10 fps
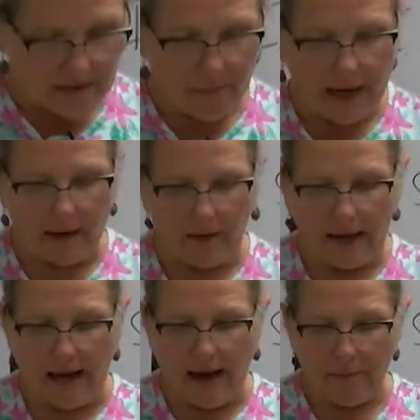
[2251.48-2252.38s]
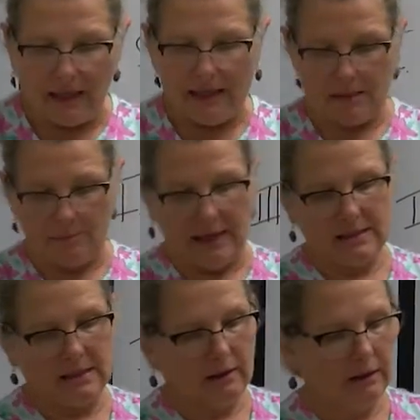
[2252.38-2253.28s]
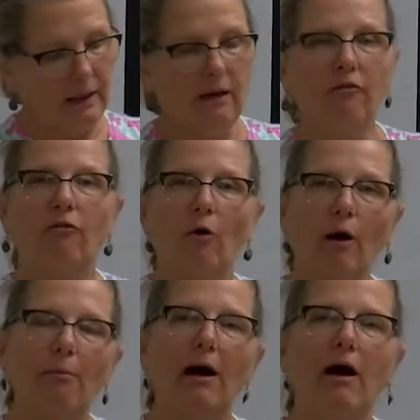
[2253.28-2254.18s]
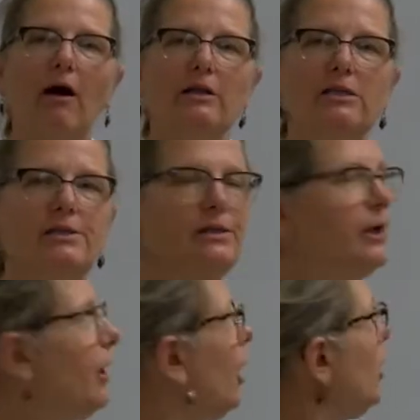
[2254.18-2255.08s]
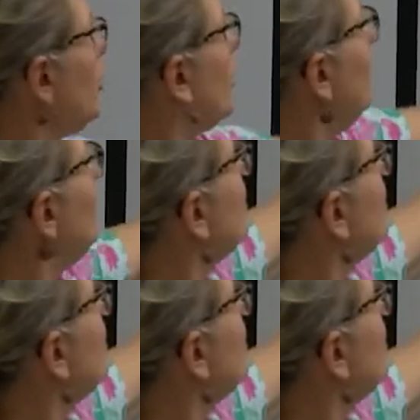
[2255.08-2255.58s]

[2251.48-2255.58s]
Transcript: of Matter lab is basically 4 parts. You're going to be